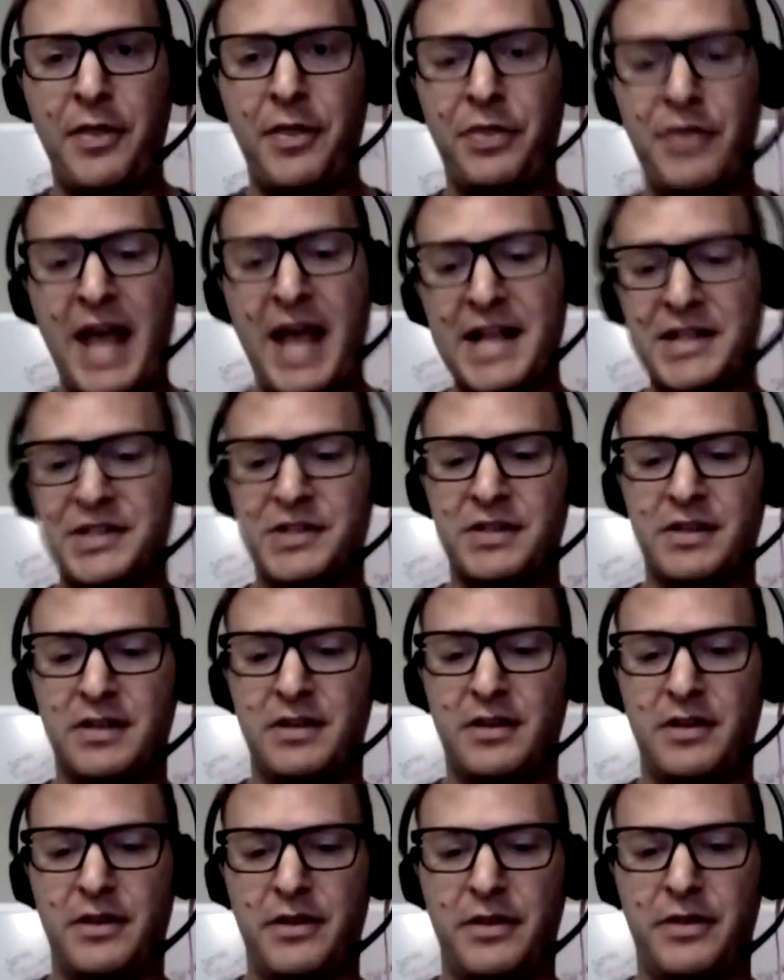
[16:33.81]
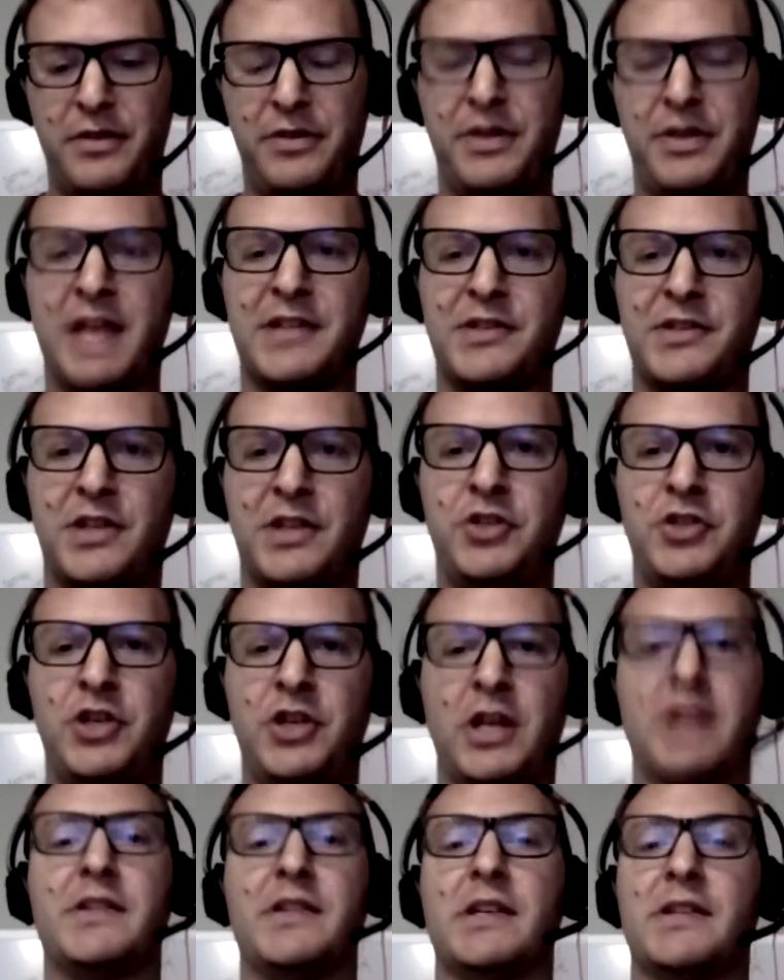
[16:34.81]
That's the
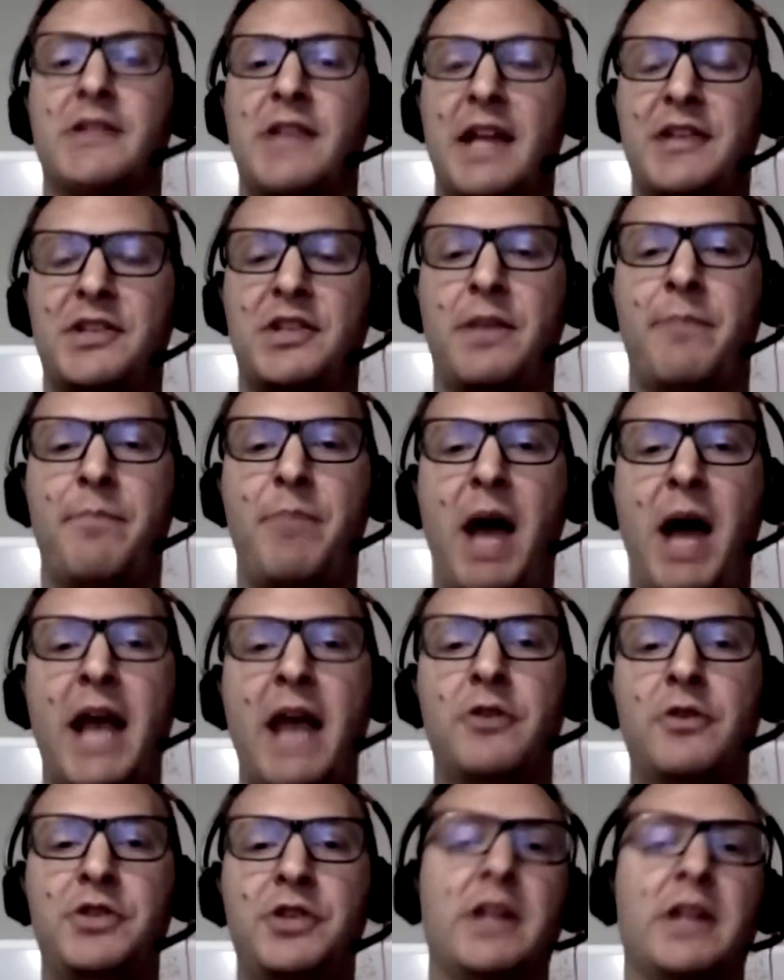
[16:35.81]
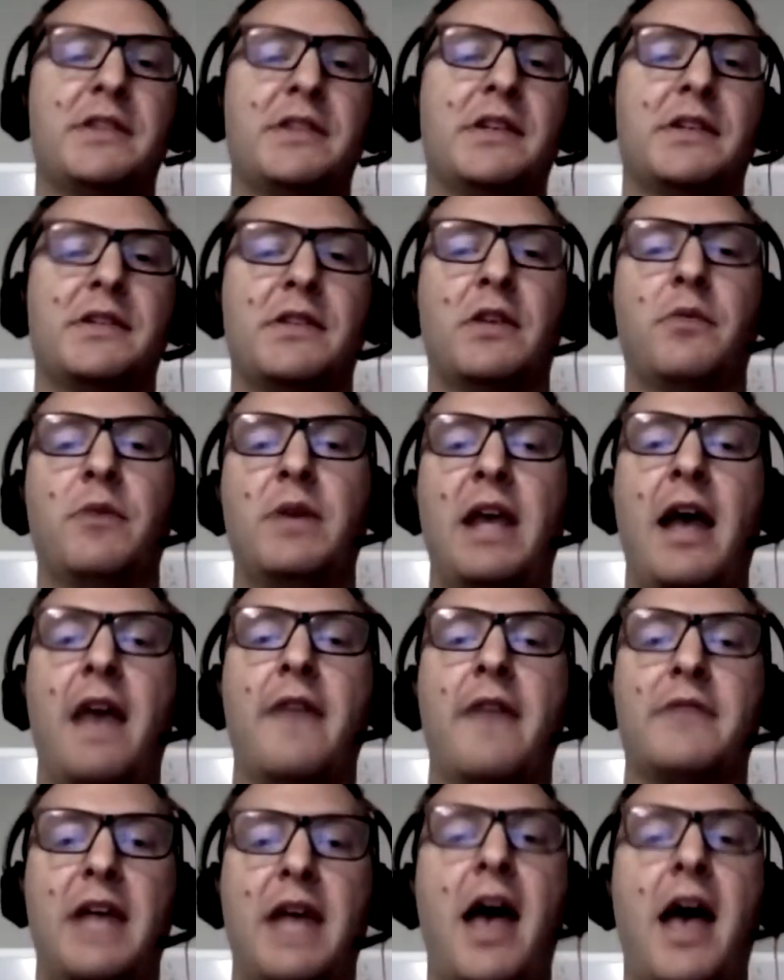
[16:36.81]
genesis. That's the biogenesis that we
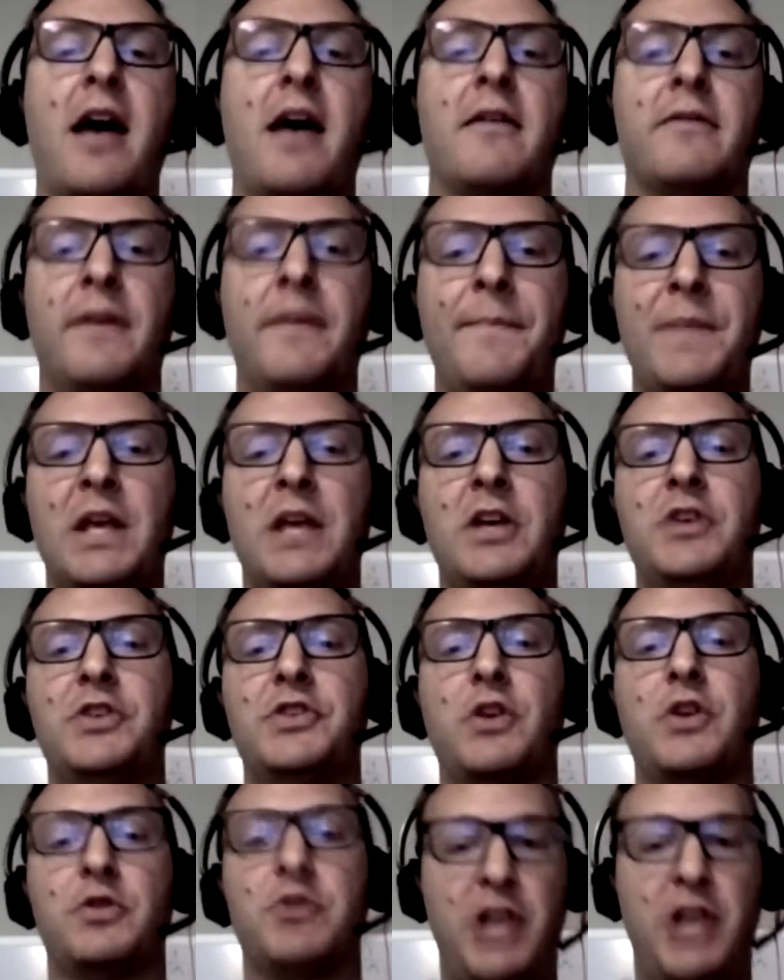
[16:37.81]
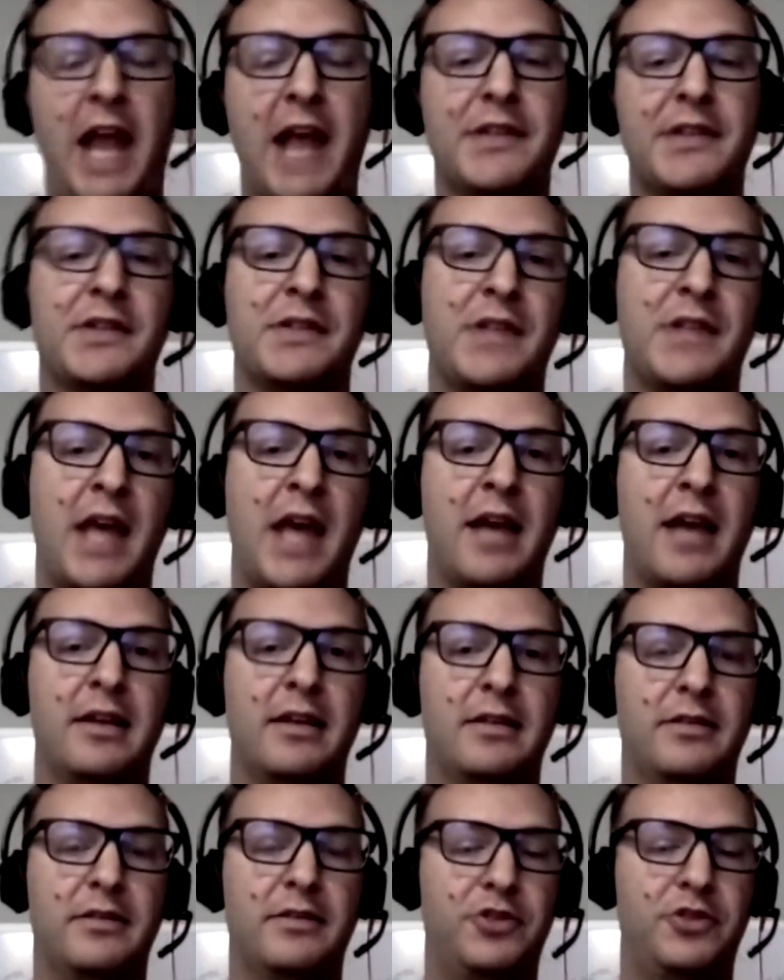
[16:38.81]
have to have. So chance
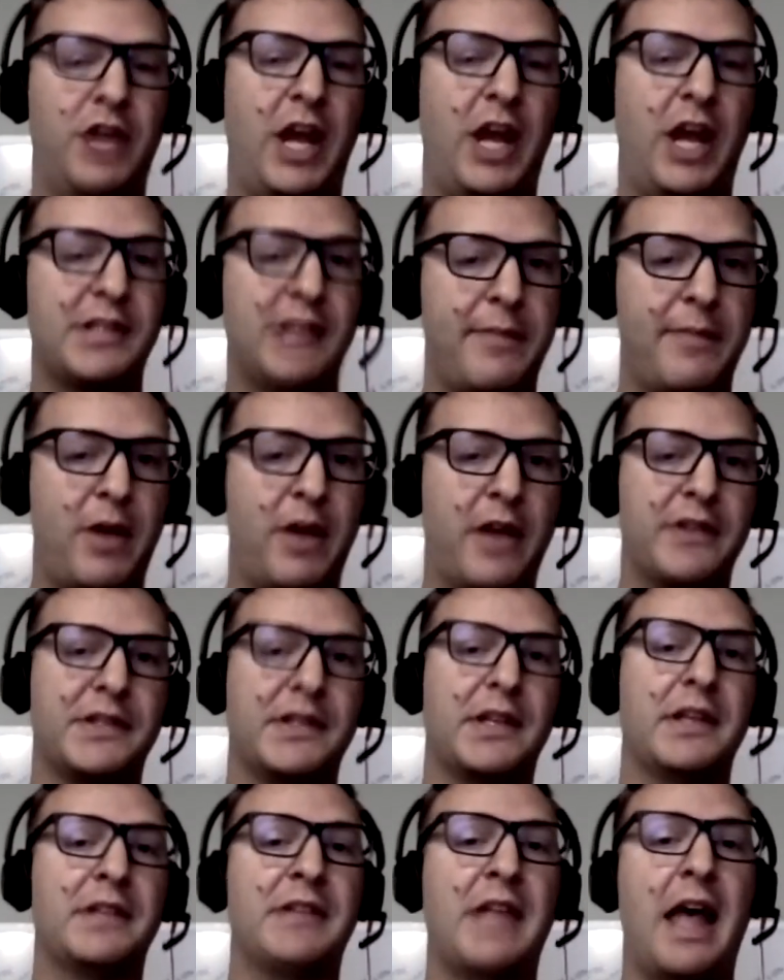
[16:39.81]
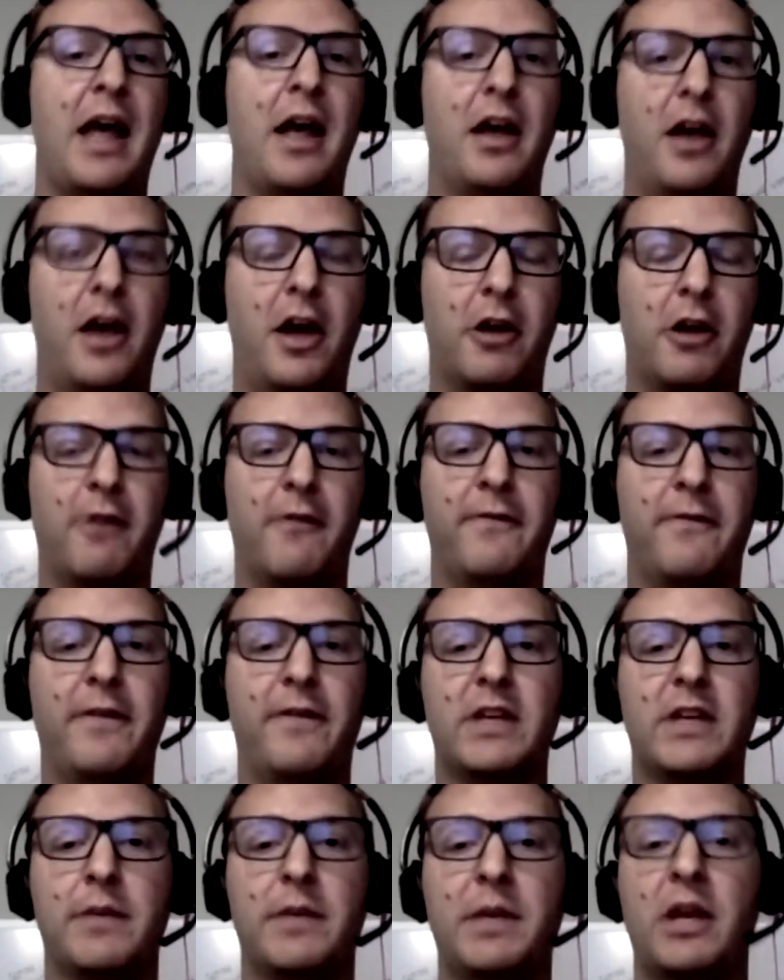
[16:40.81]
hypothesis, that
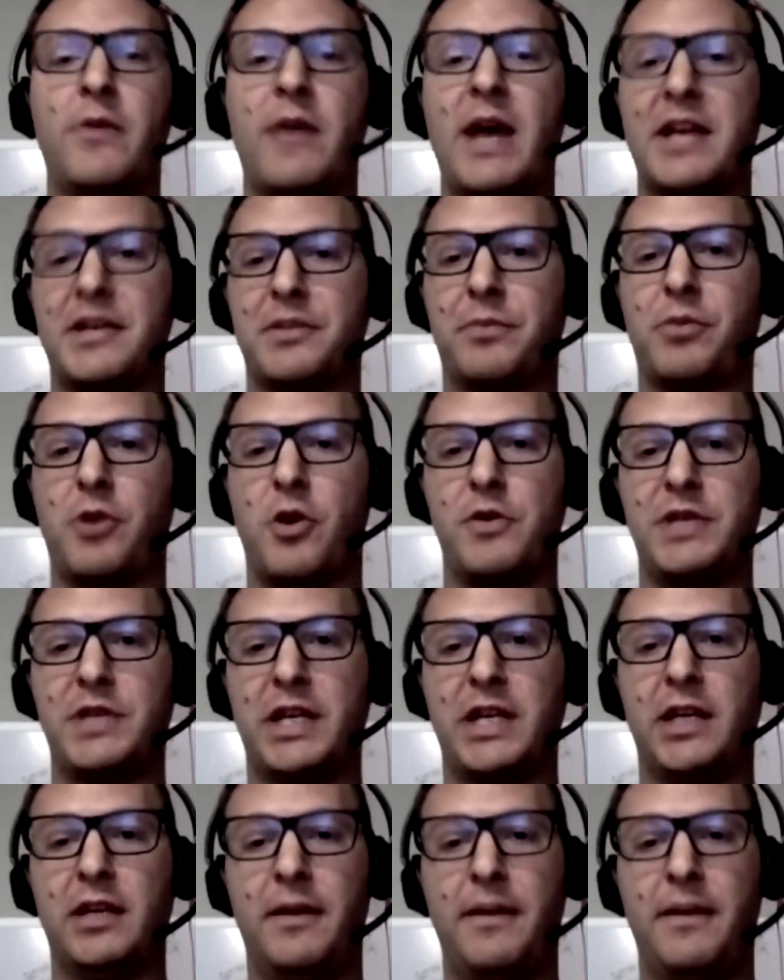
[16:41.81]
150 amino acid protein